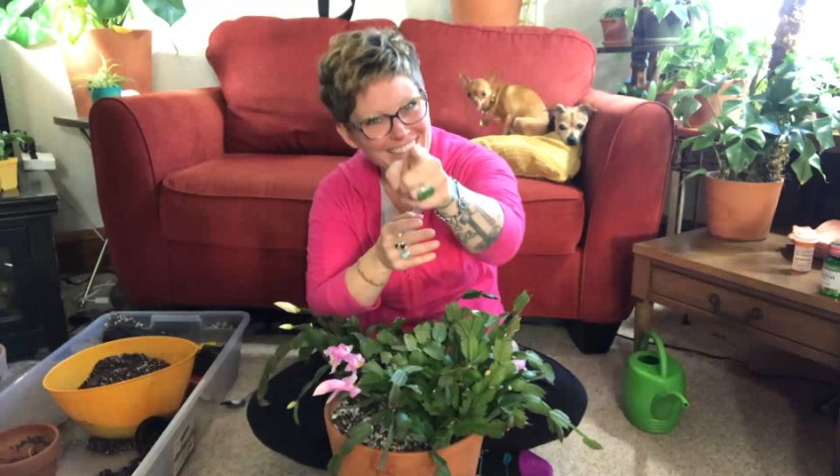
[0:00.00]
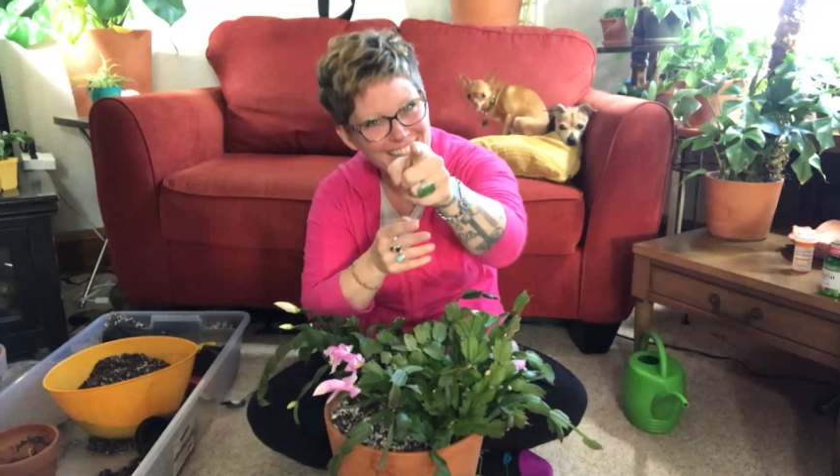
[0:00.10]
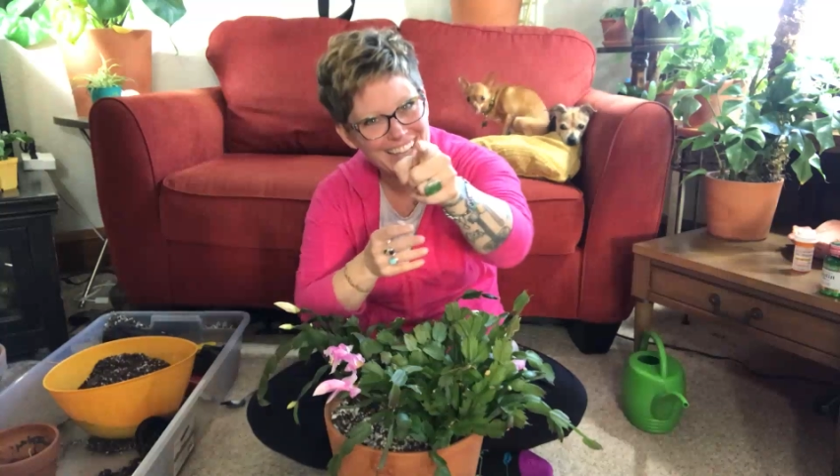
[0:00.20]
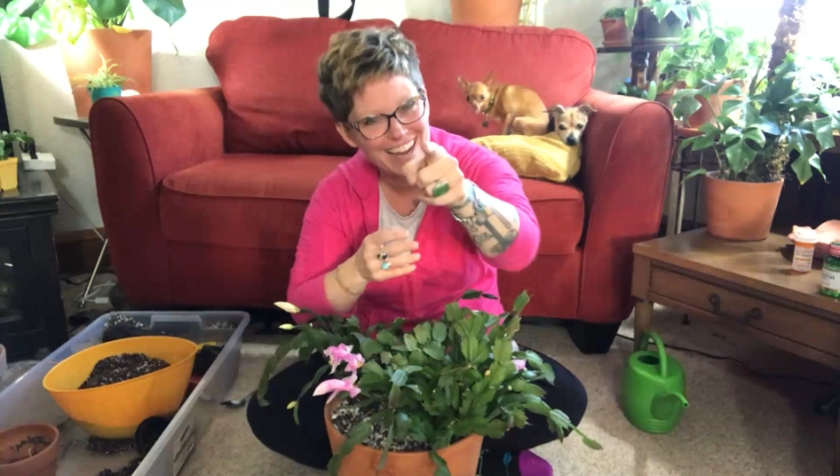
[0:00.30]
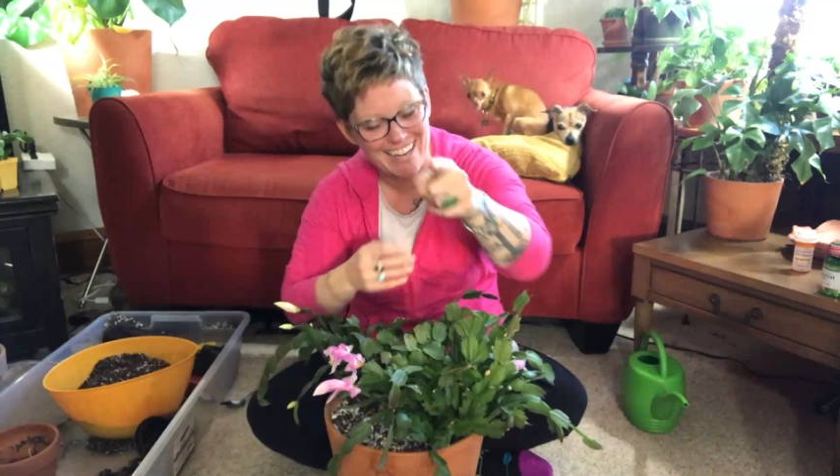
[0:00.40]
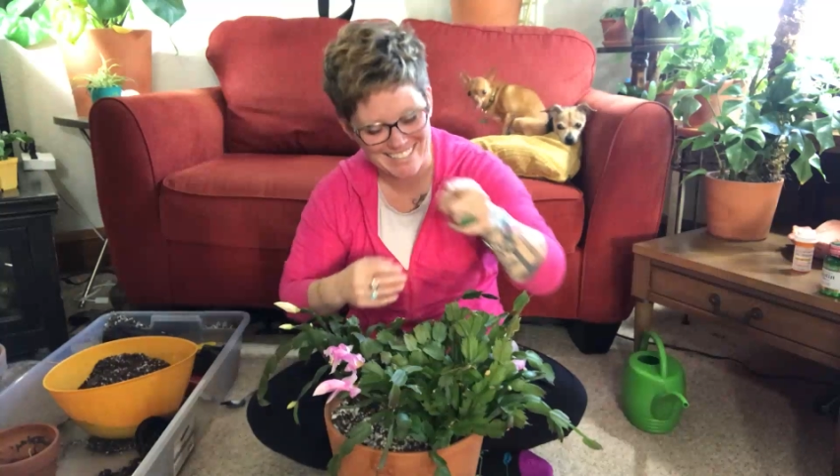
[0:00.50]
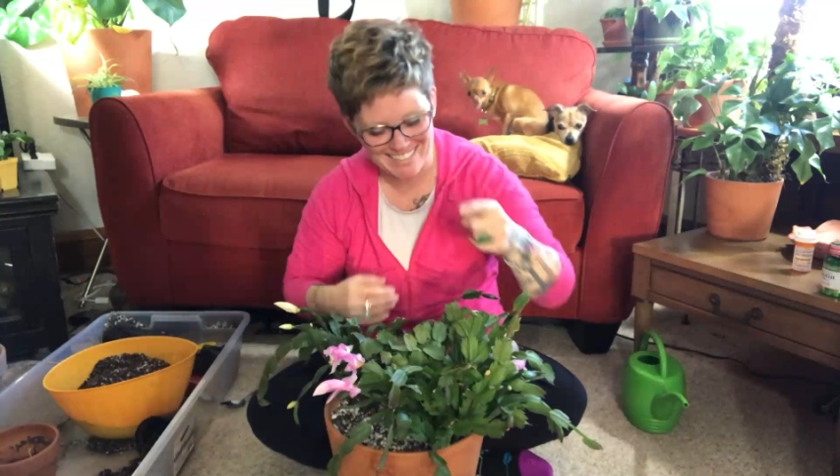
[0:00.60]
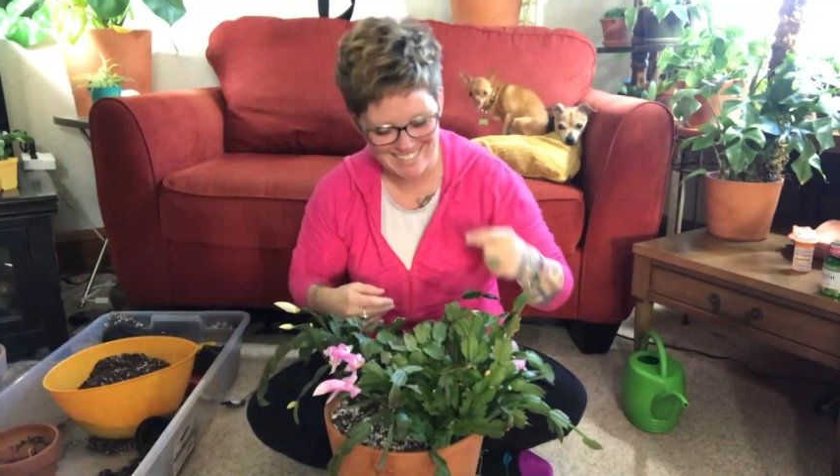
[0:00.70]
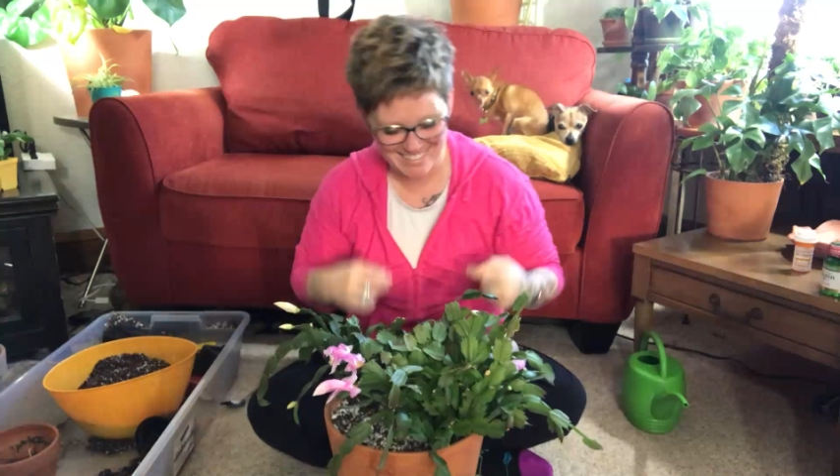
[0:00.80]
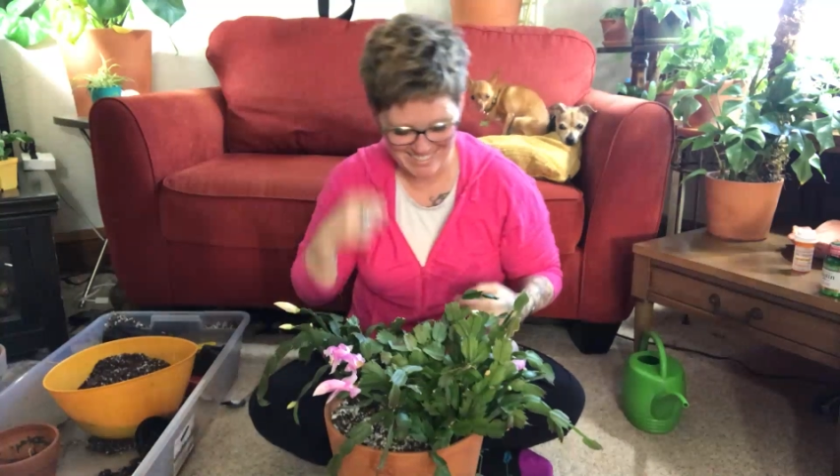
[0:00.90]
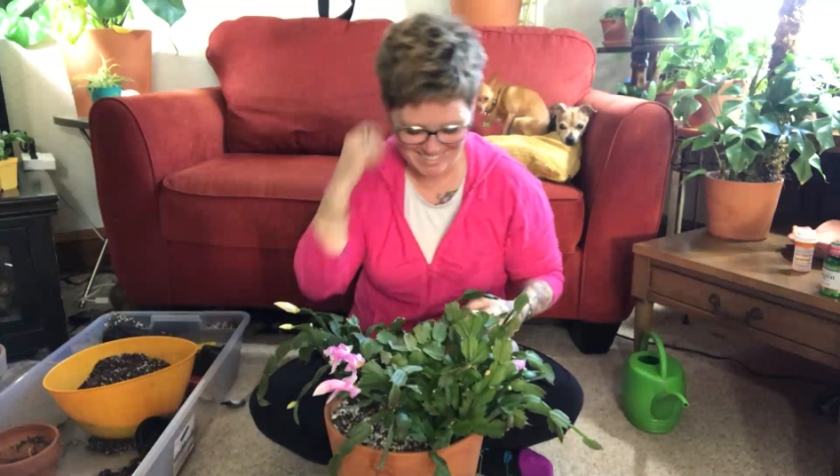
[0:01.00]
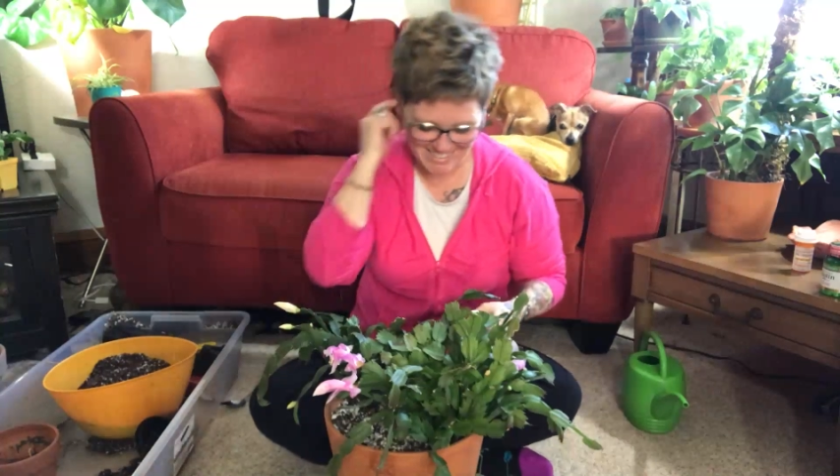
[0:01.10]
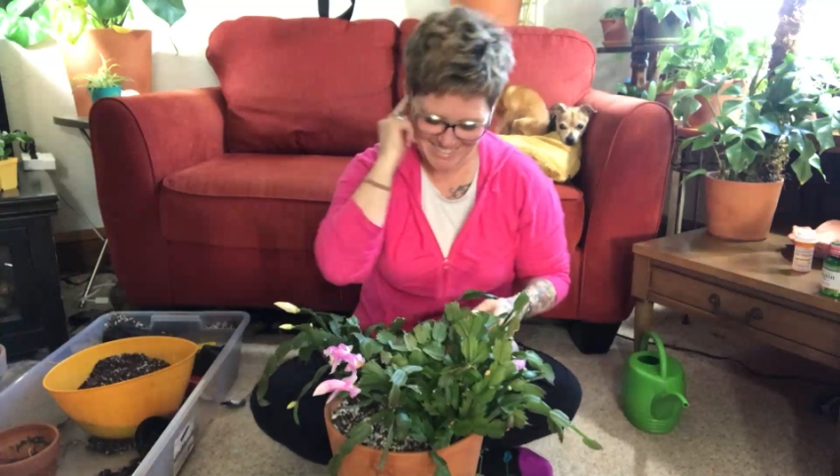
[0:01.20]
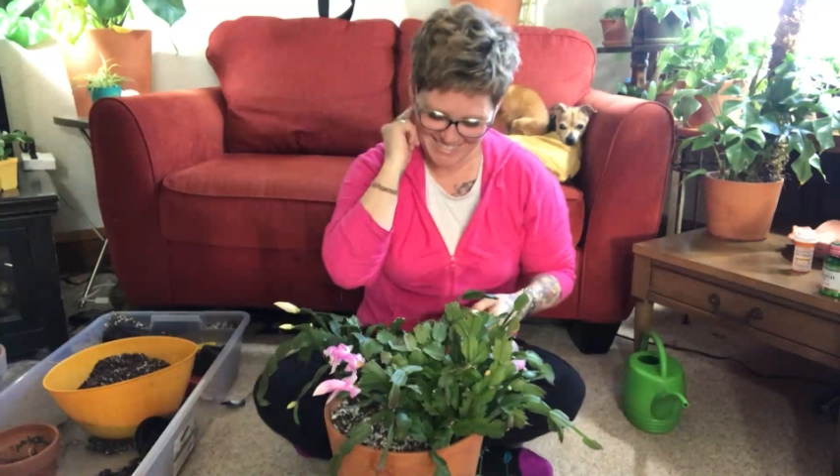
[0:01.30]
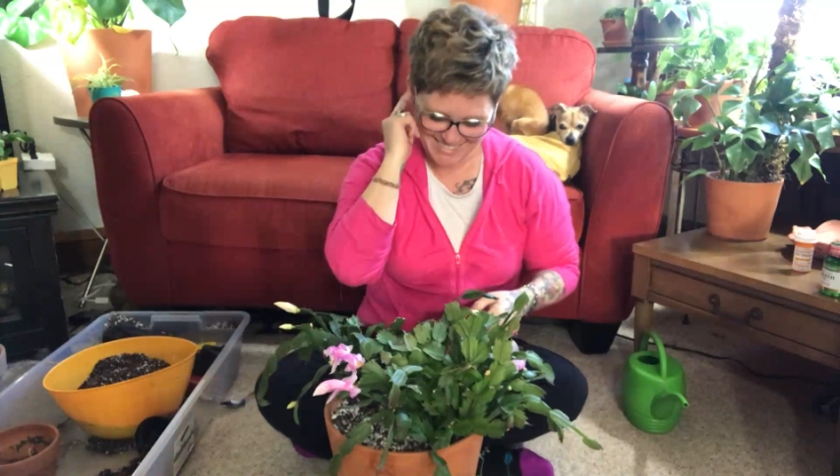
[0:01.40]
thanks.
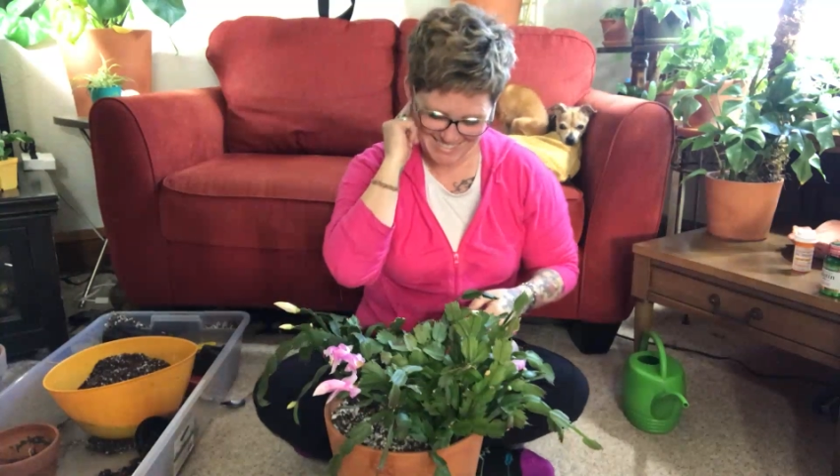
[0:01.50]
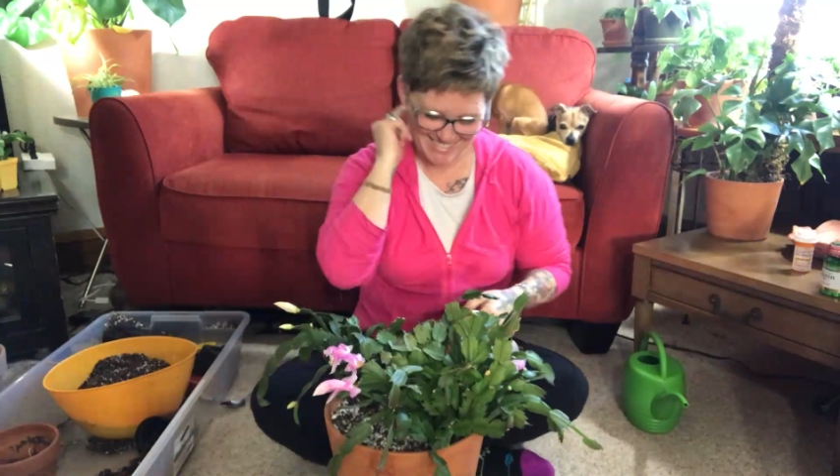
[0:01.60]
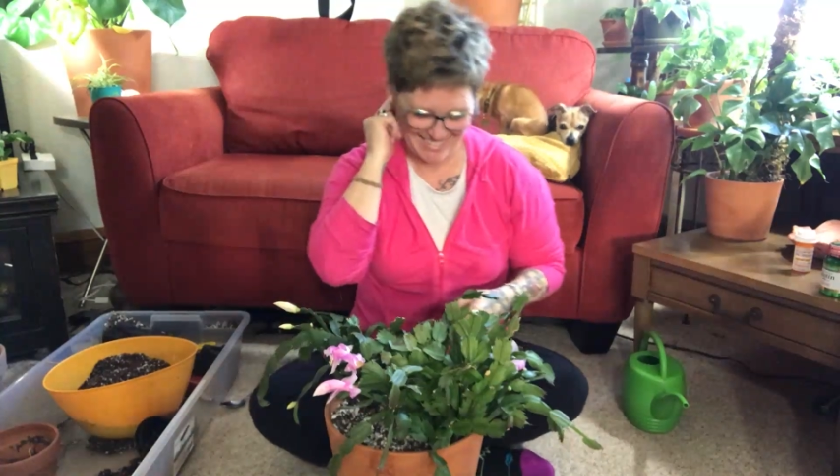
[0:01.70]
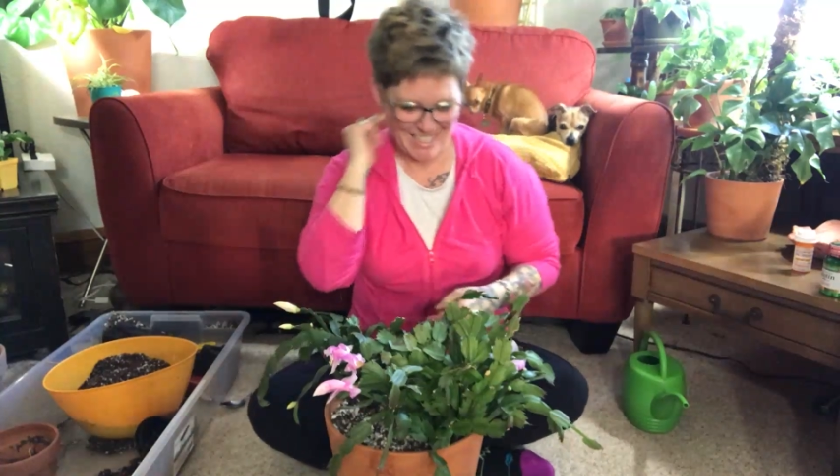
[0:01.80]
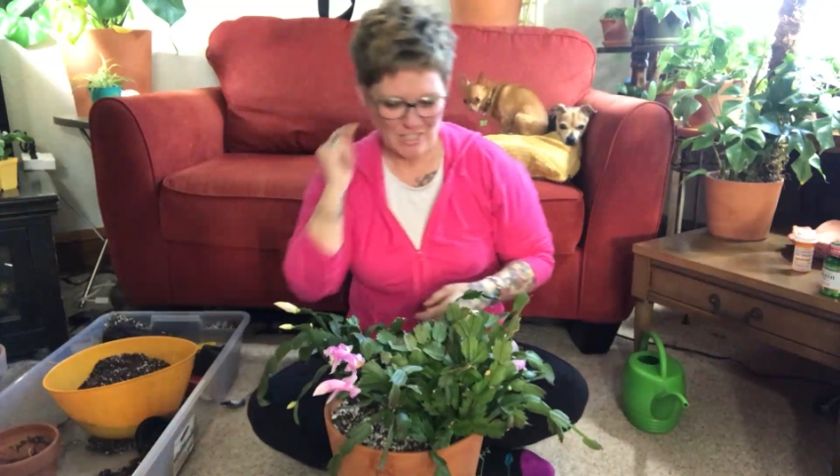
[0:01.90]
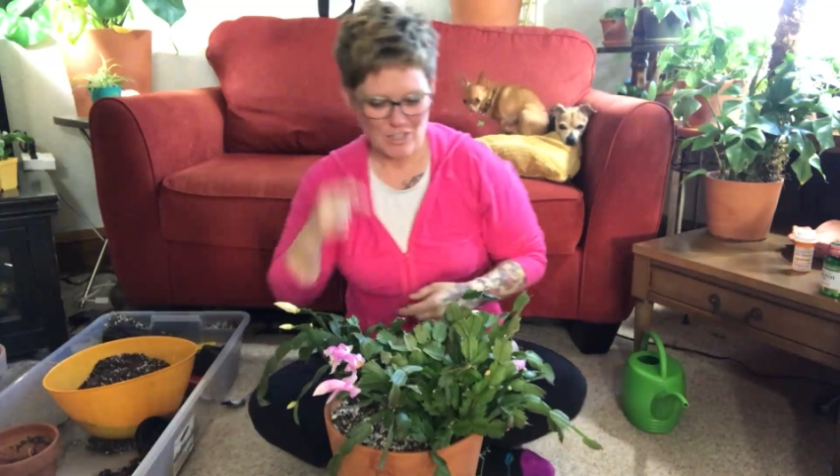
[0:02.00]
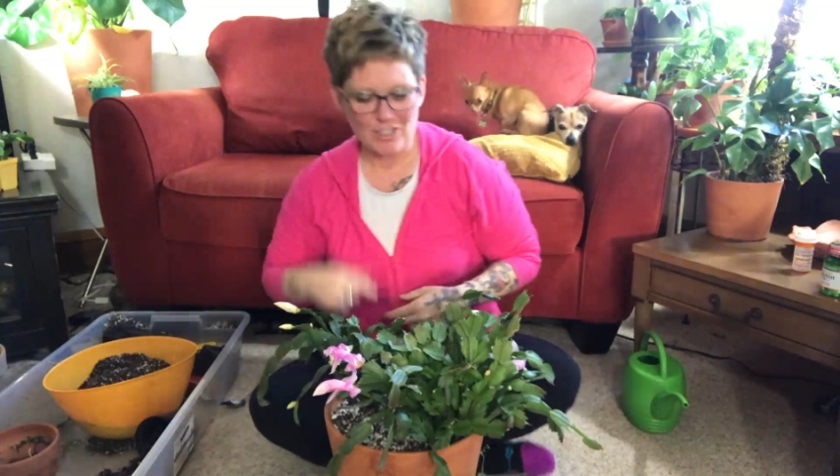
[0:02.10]
So